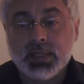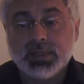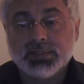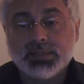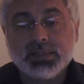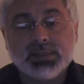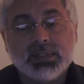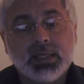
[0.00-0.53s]

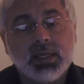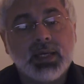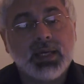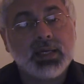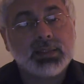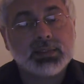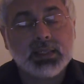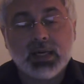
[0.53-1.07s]
since he
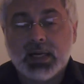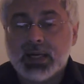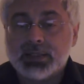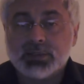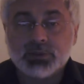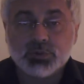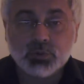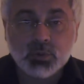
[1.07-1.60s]
had a
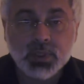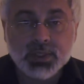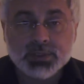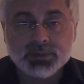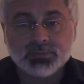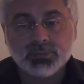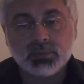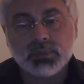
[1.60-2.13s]

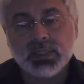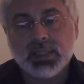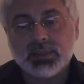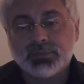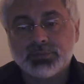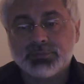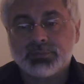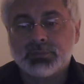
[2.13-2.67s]
disgraceful
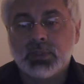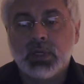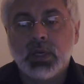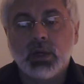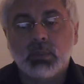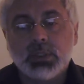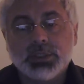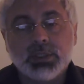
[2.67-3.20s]
life
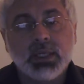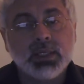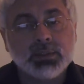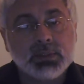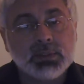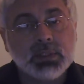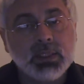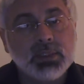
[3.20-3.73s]
which
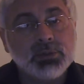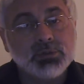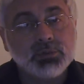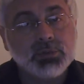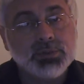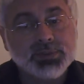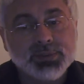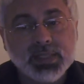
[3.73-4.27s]
ended in
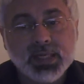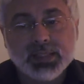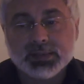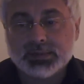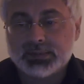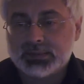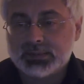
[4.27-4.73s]
suicide.